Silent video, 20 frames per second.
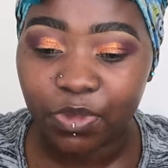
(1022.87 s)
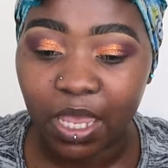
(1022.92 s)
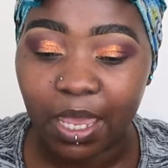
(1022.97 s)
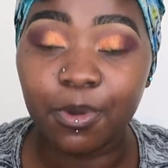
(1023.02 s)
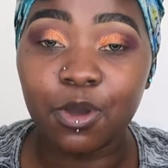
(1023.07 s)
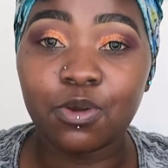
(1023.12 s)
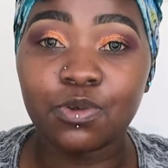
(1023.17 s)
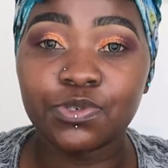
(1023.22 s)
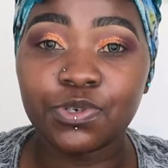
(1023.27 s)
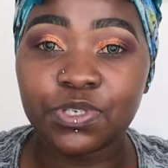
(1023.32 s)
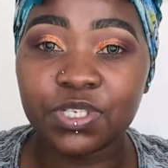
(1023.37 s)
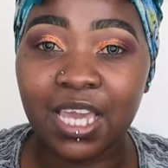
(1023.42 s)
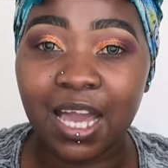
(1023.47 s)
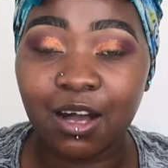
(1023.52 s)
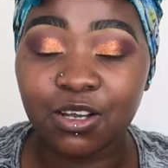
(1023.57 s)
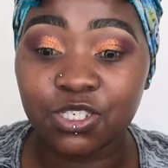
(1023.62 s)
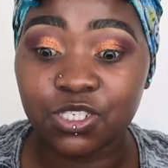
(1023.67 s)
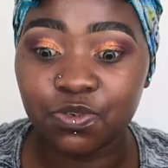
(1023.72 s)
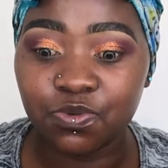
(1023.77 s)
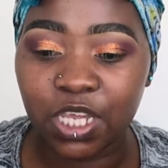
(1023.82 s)
We can also see
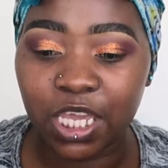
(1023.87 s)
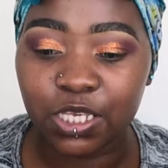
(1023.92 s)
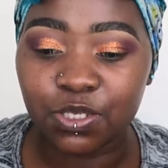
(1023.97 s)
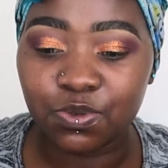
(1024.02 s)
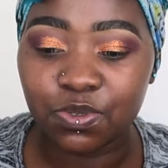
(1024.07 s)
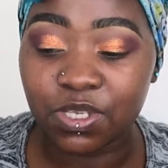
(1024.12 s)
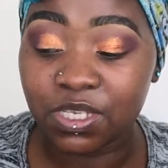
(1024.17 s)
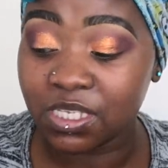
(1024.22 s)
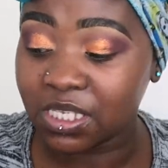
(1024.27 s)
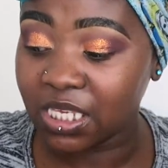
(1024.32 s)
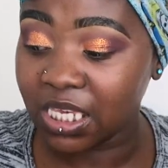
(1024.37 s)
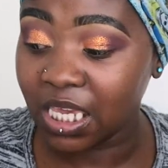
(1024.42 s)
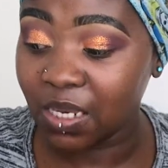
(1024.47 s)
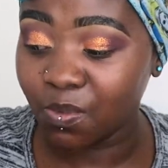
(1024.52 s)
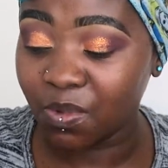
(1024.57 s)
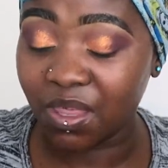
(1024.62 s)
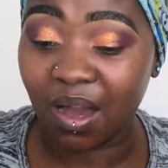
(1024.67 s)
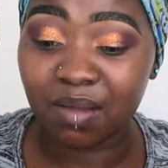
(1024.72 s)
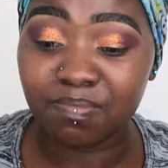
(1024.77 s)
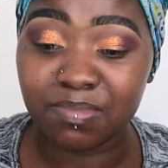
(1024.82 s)
how she reacts to the skin
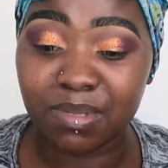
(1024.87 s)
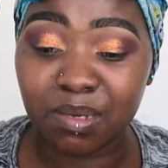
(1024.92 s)
without